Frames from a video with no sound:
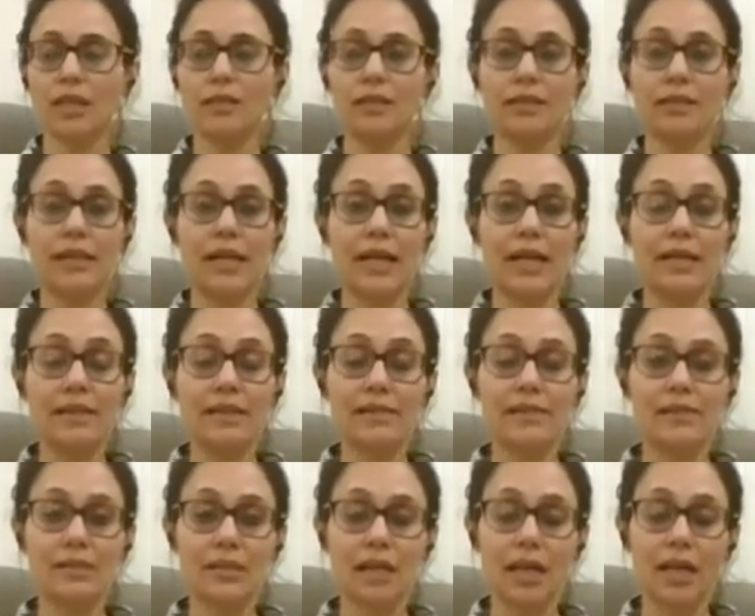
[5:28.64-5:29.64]
that is
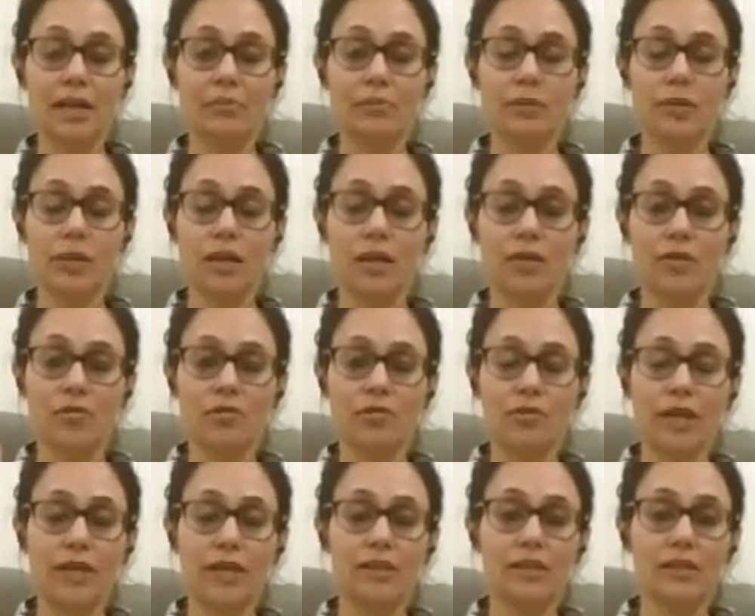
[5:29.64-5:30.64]
the time
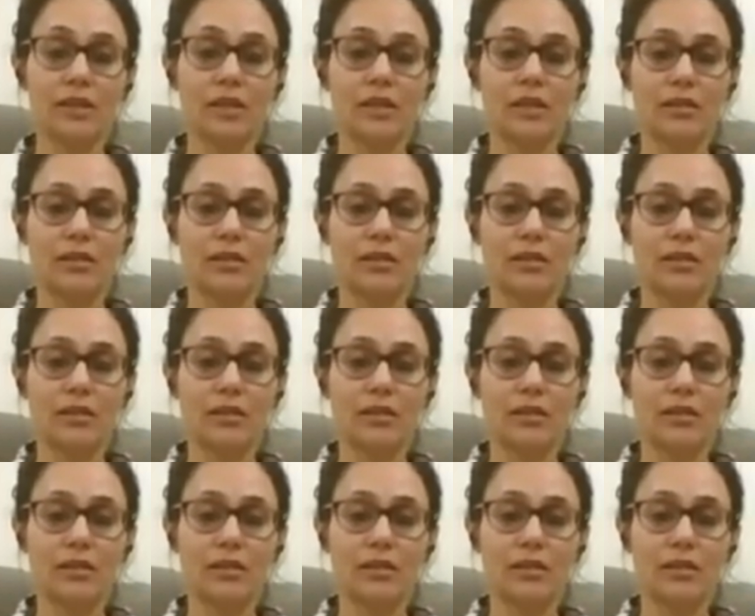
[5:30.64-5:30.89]
when